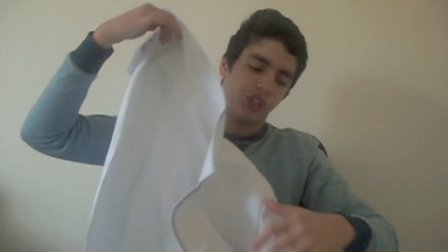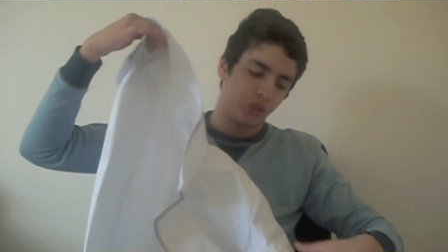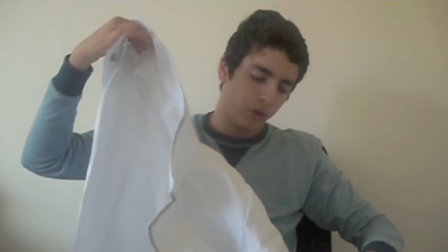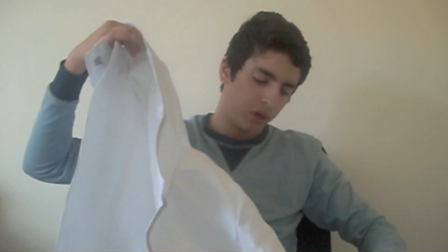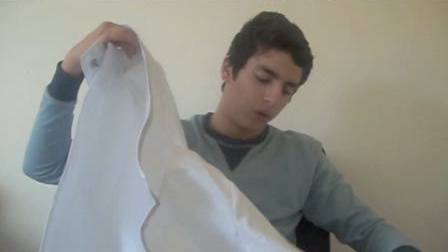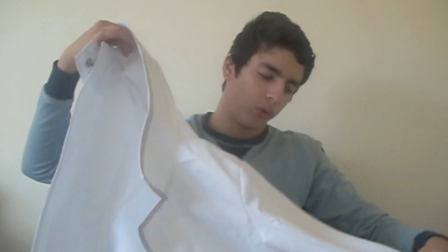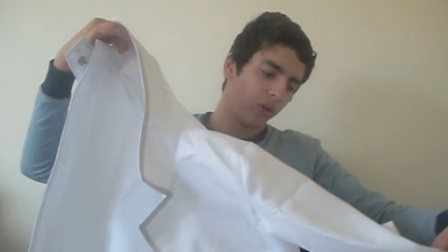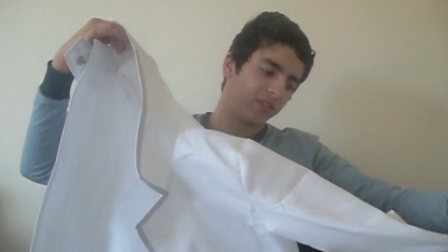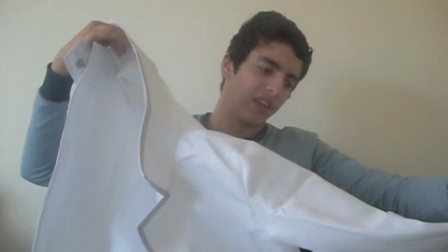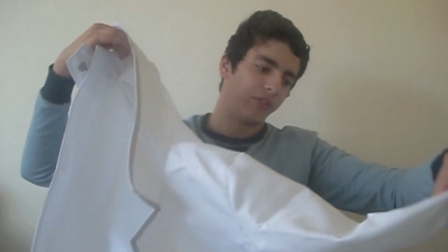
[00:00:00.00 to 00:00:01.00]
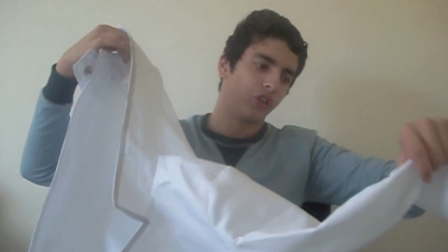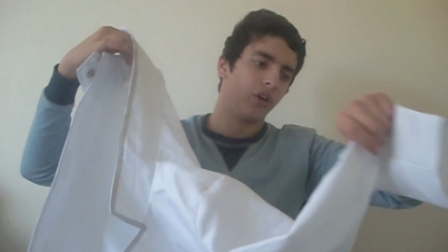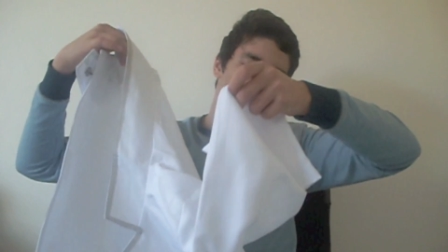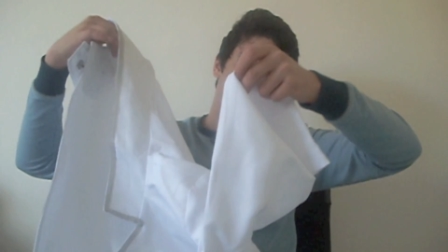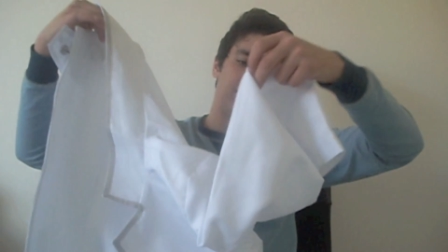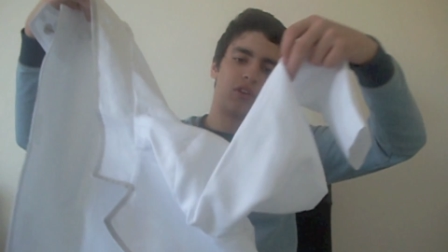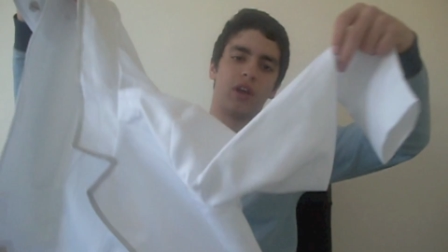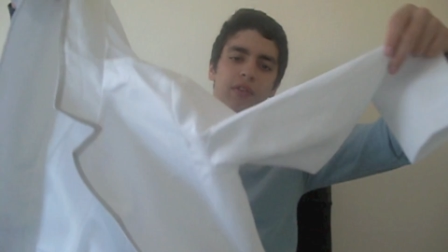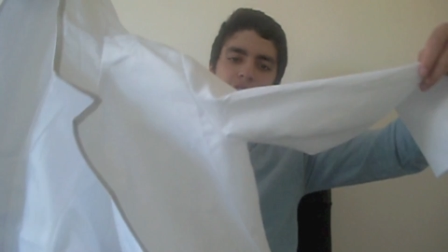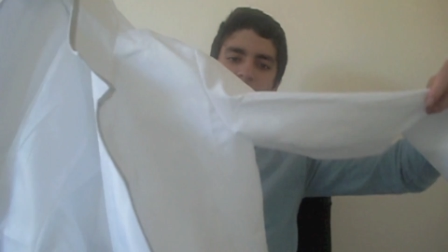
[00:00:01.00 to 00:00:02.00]
shirt or long sleeve shirt. It's
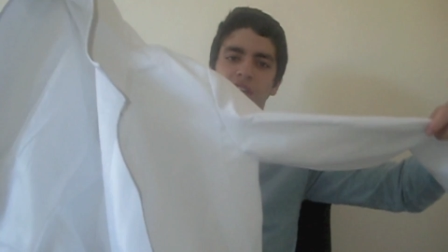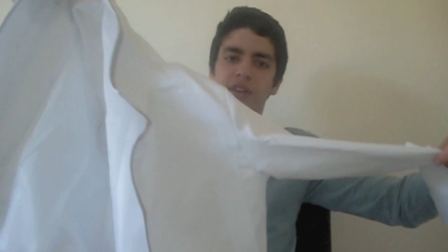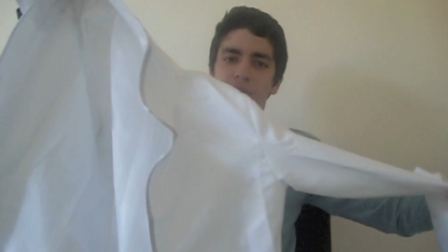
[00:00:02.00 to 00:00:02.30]
kind of a skinny